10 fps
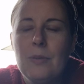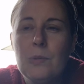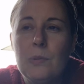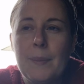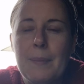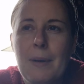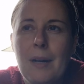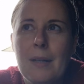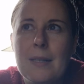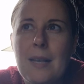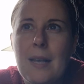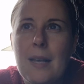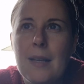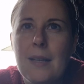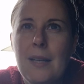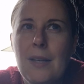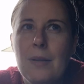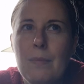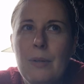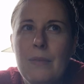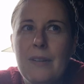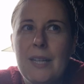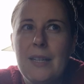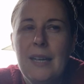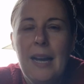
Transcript: oh, but Mark is here. He could move it.